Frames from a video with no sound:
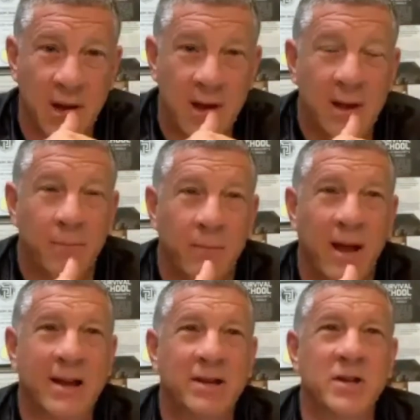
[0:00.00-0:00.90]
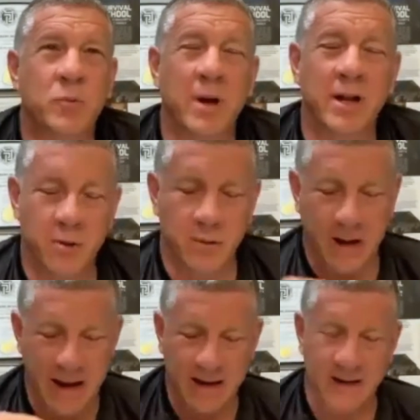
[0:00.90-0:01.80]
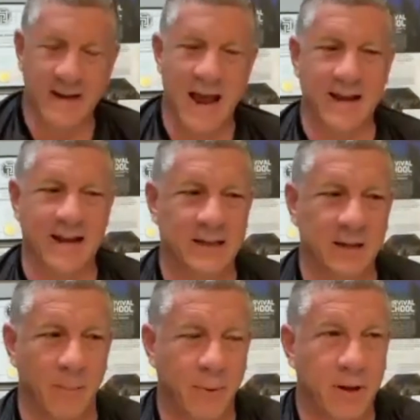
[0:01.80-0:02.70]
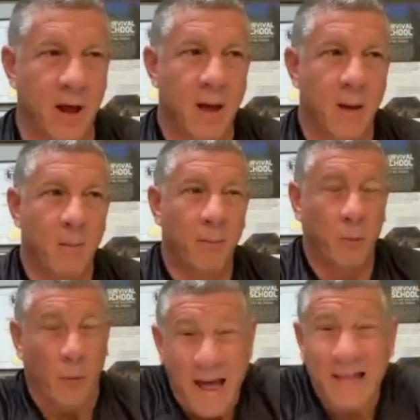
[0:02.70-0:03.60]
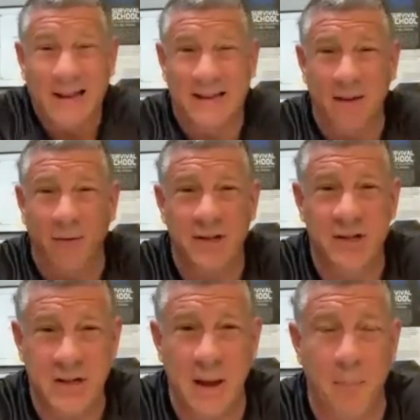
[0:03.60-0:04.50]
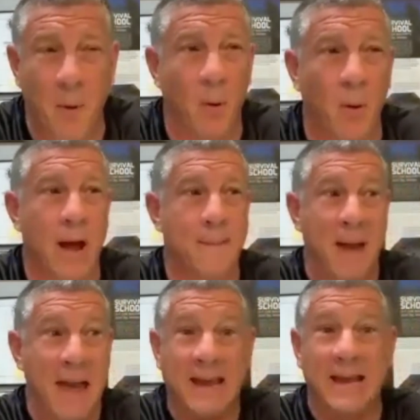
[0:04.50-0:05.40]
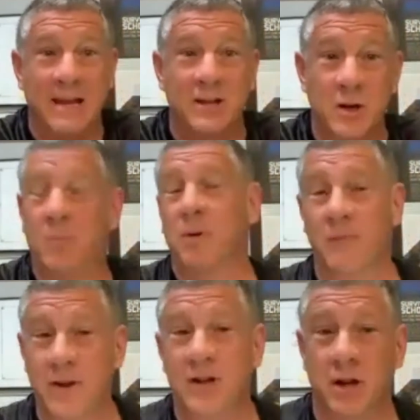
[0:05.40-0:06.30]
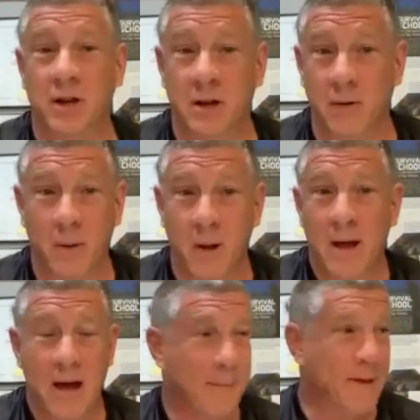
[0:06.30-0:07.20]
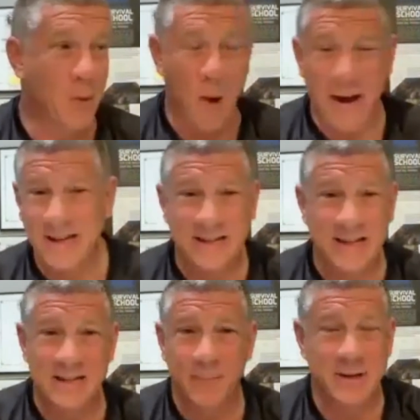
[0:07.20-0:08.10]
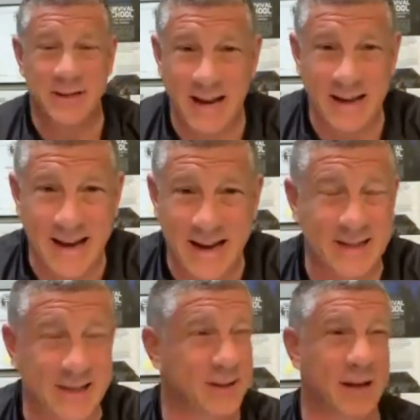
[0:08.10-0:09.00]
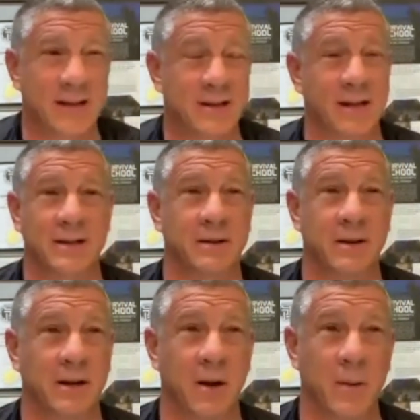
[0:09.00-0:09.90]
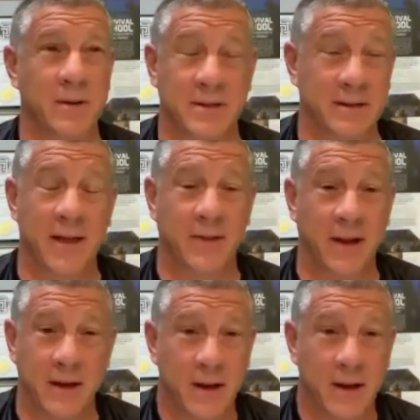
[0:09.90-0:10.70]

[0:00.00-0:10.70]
Yeah, he's just really unique in taking something relatively simple and making it super efficient. You know, I mean, the way he sets up his techniques is it's you know, it's nothing